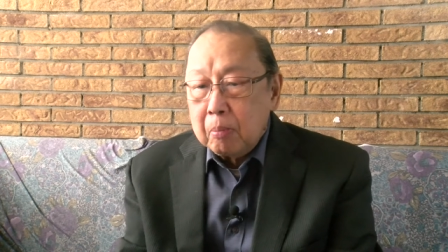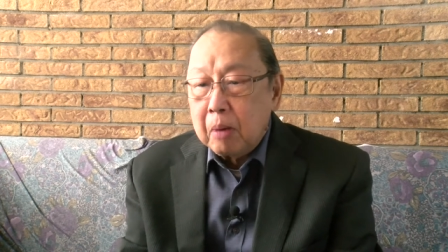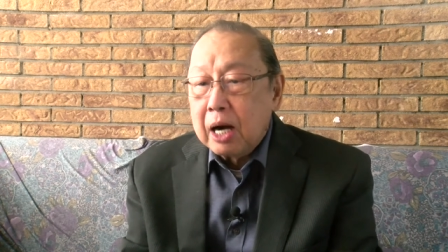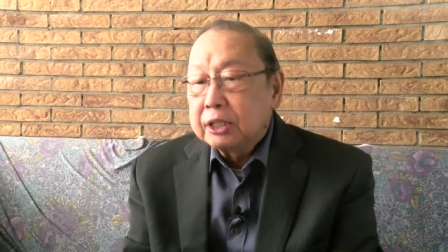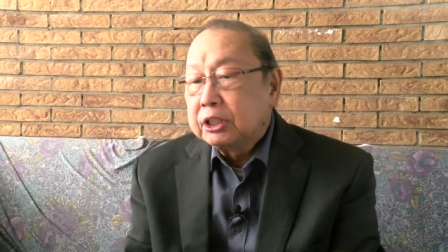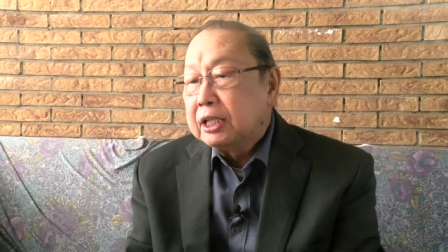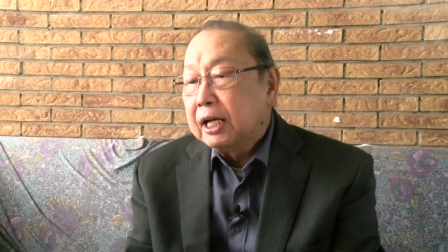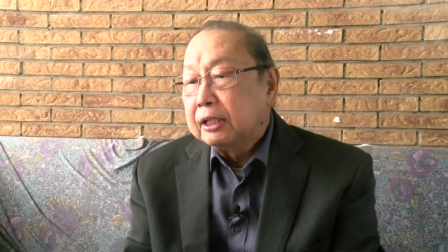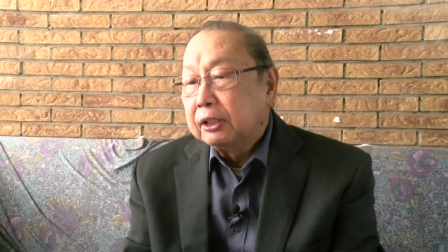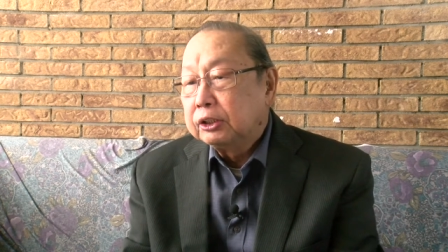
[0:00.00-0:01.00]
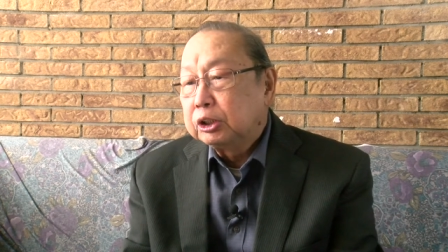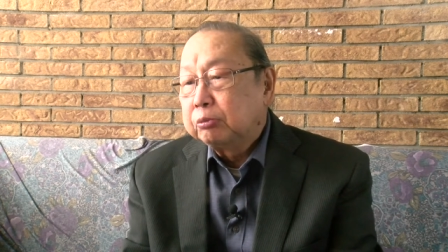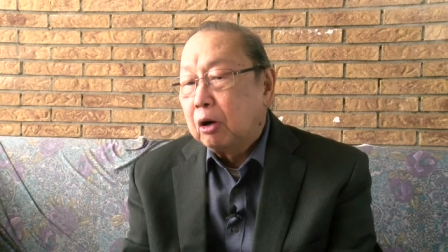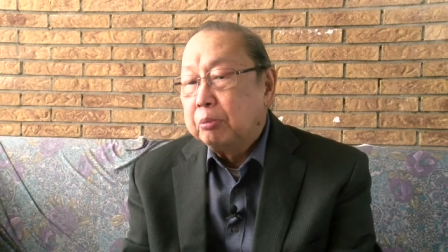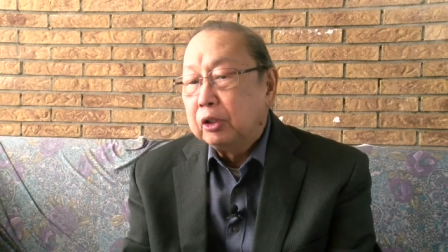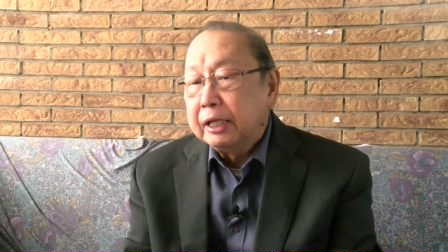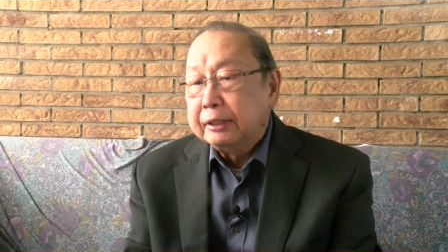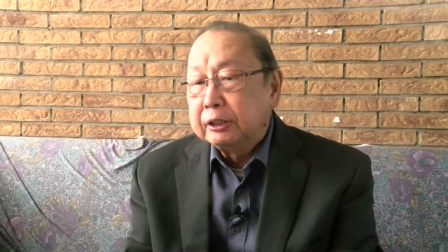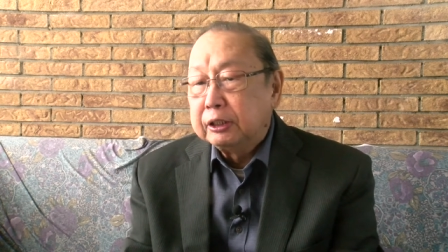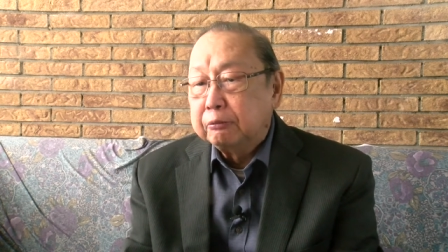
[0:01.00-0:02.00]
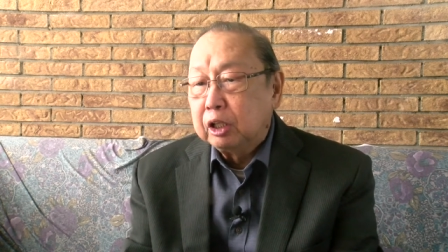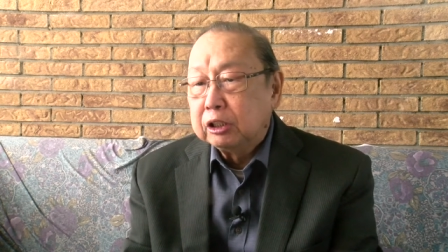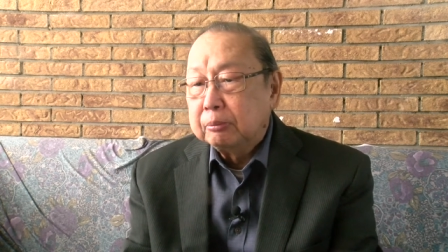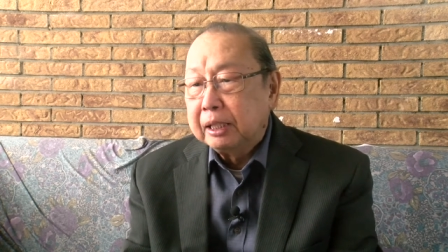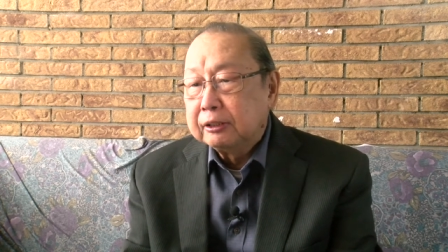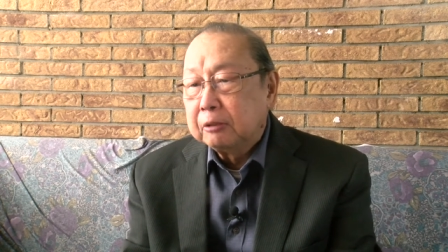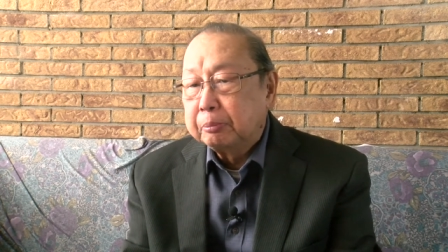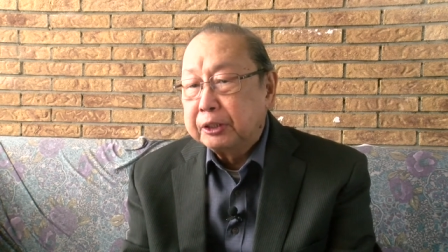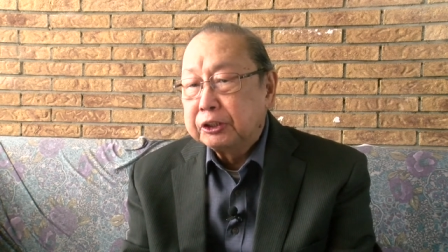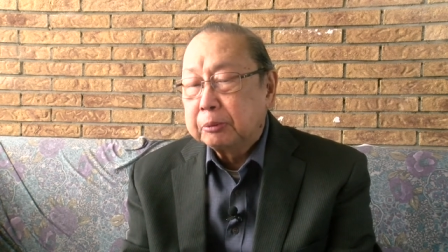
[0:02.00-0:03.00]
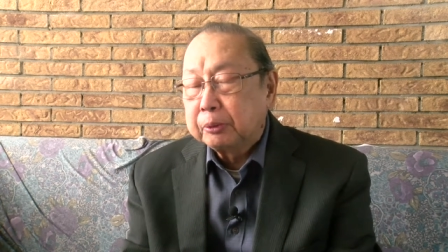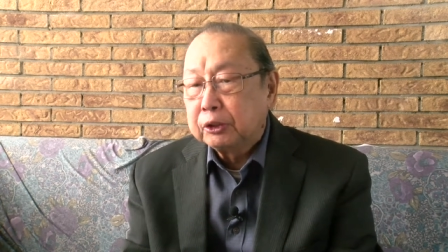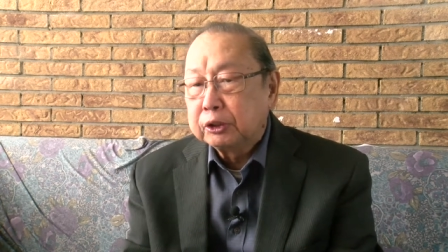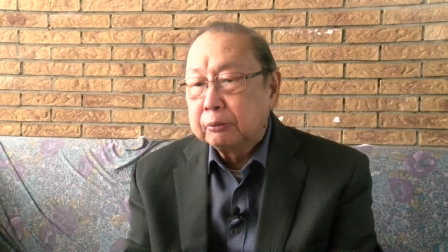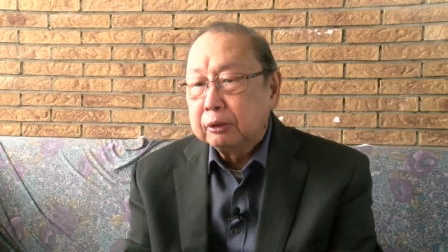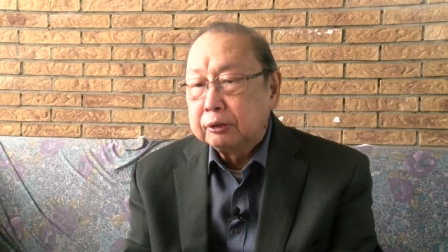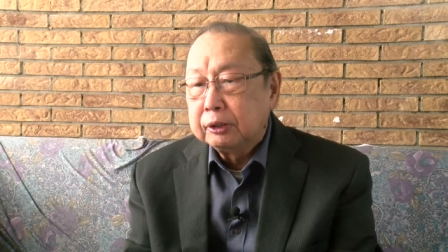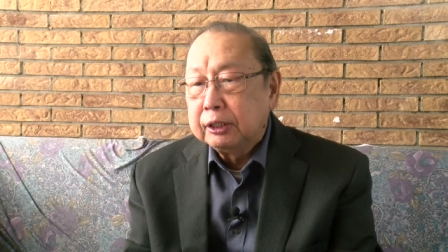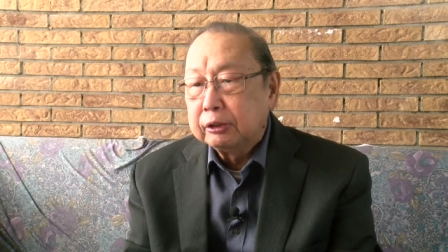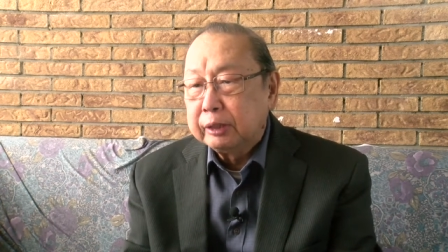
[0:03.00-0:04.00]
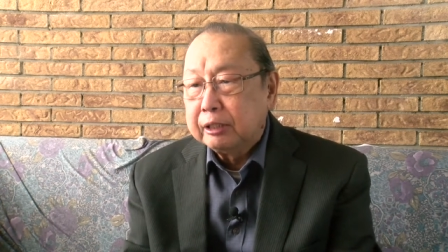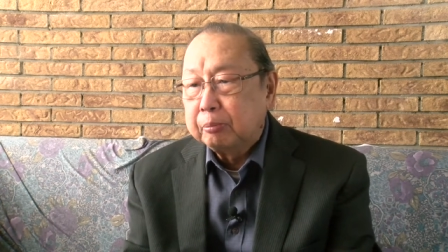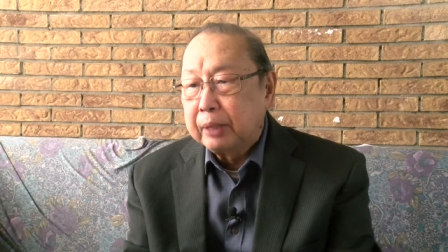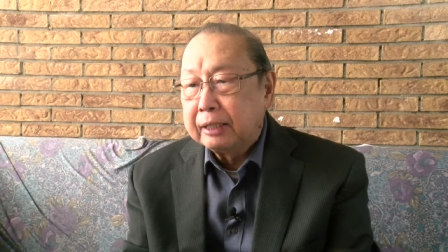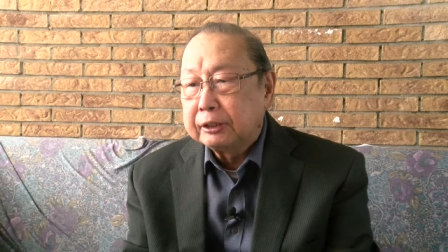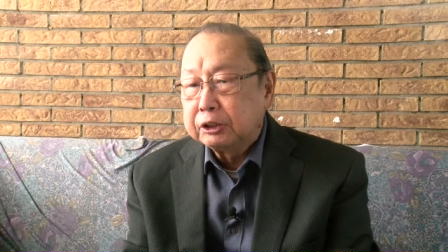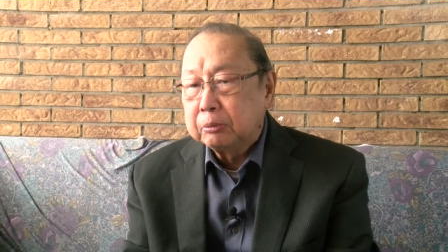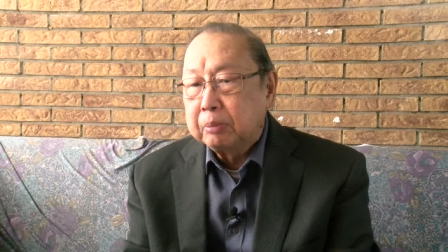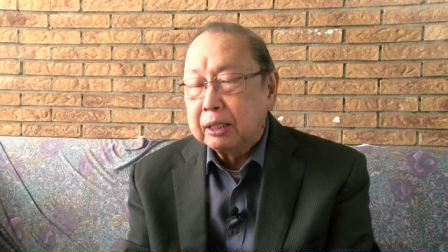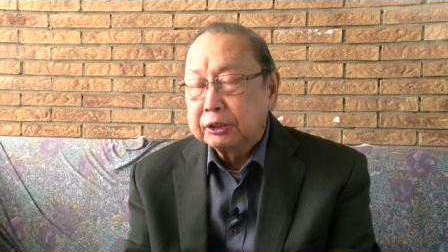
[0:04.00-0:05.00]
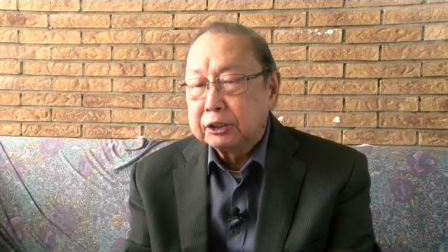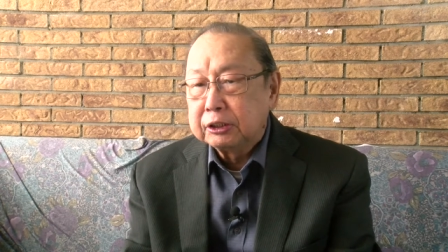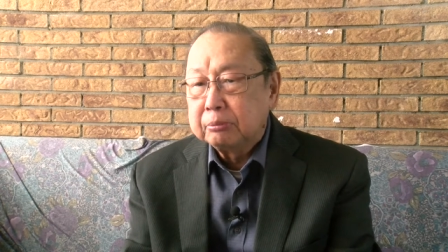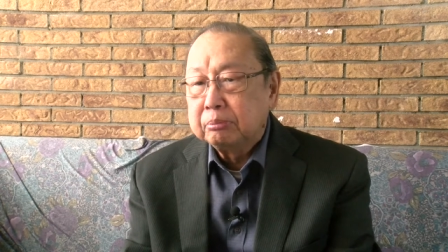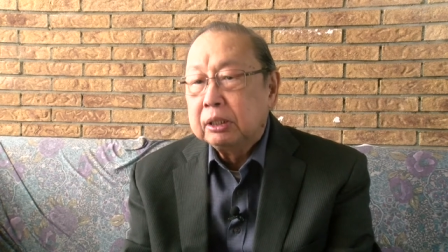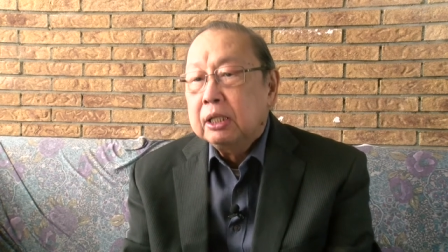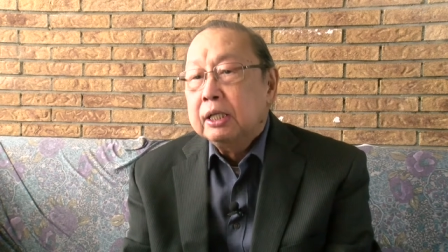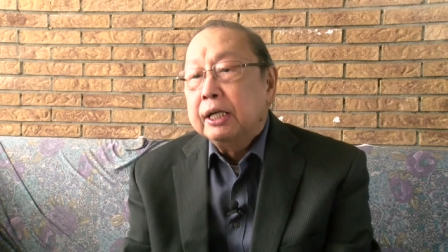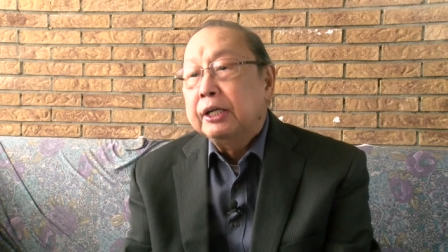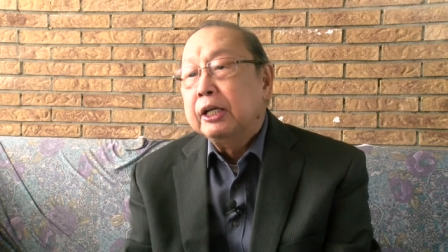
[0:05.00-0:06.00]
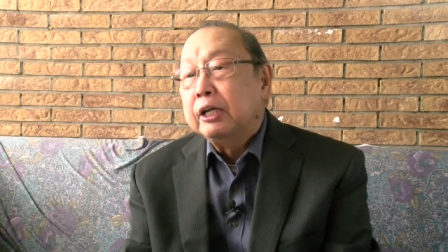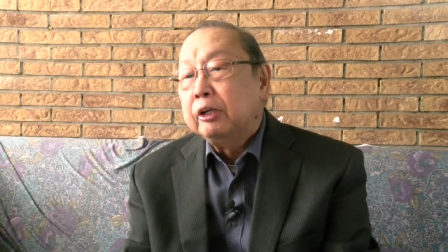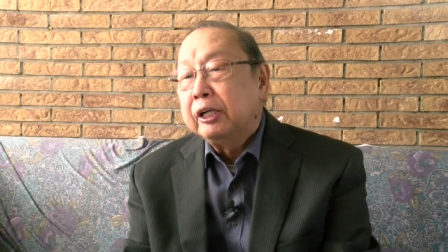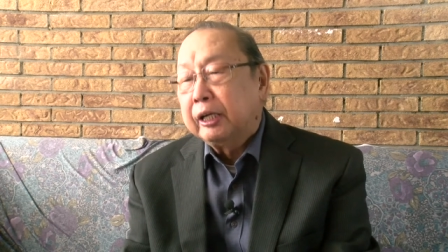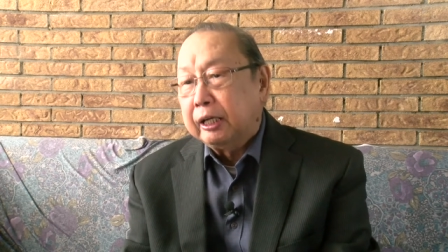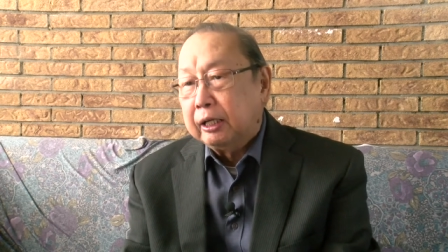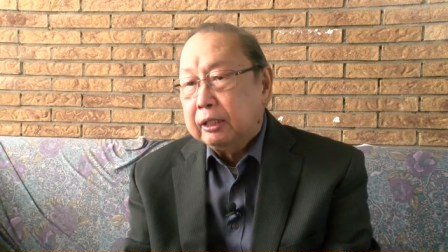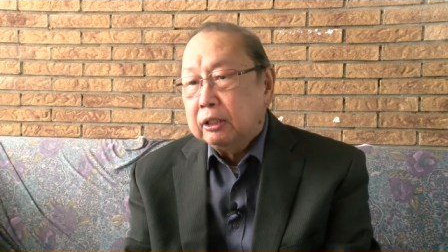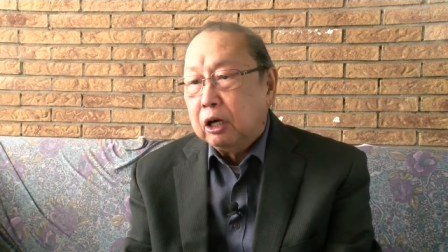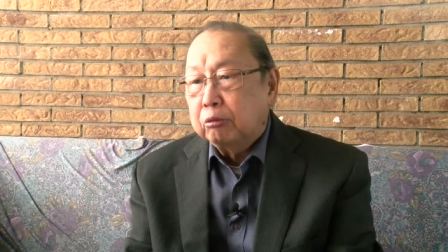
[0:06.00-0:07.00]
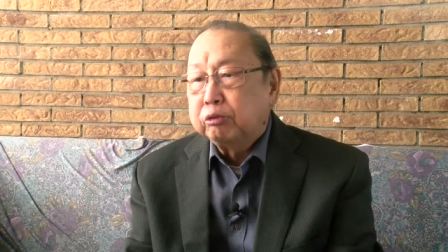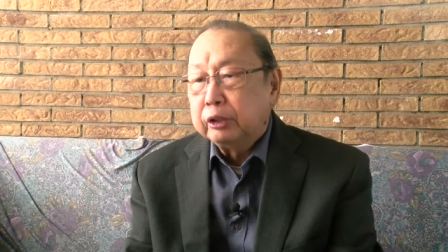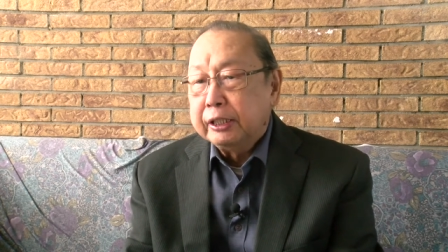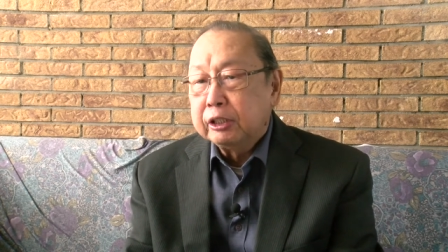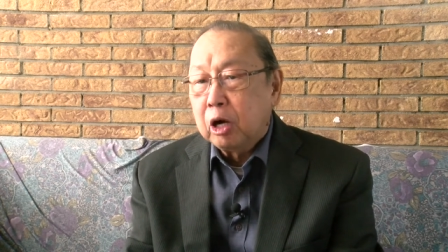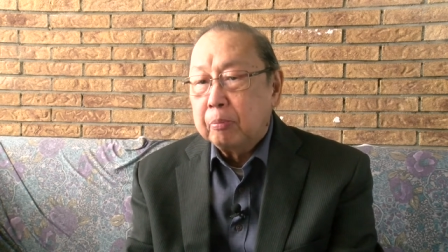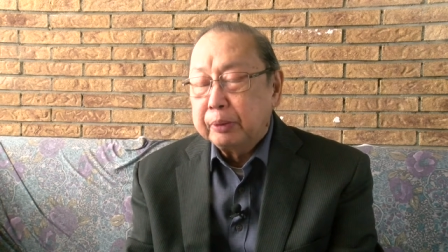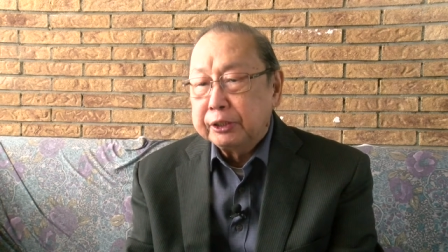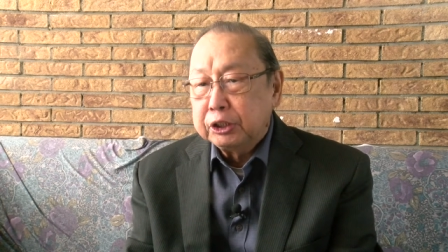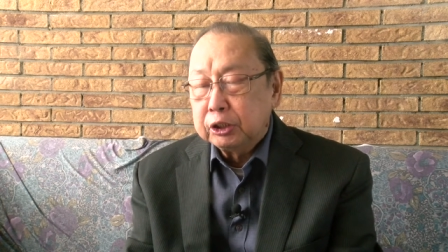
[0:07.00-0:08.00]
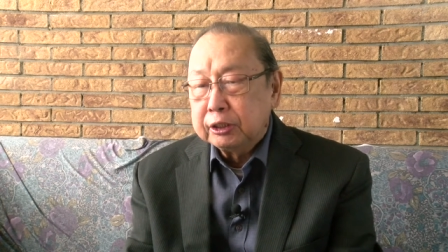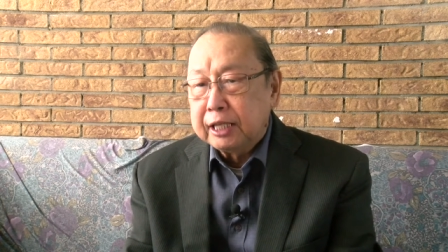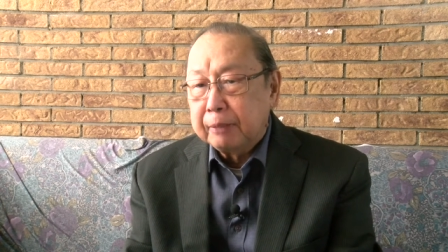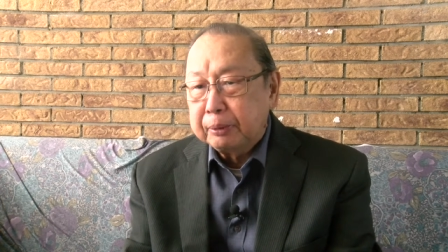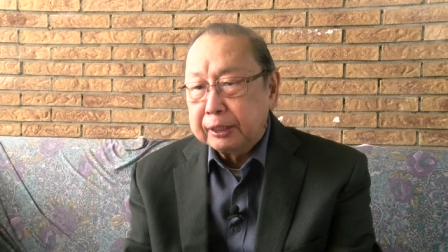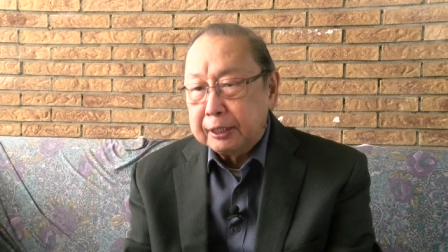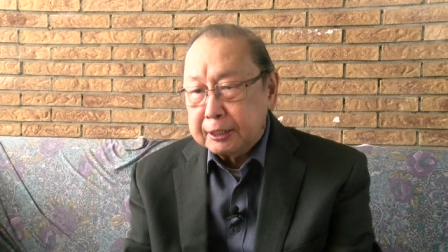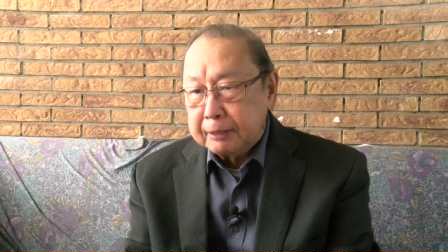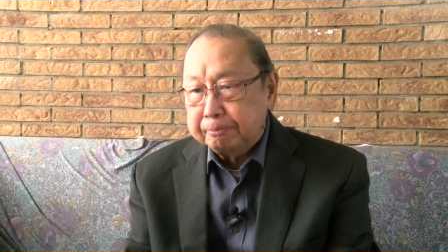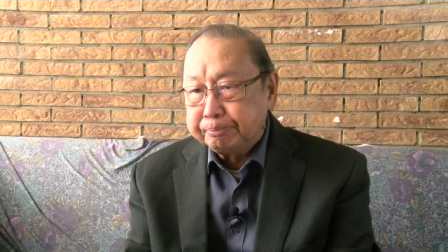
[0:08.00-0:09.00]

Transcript: Marx and Engels formulated the fundamental principles of the theory and practice of Marxism in the era of free competition capitalism.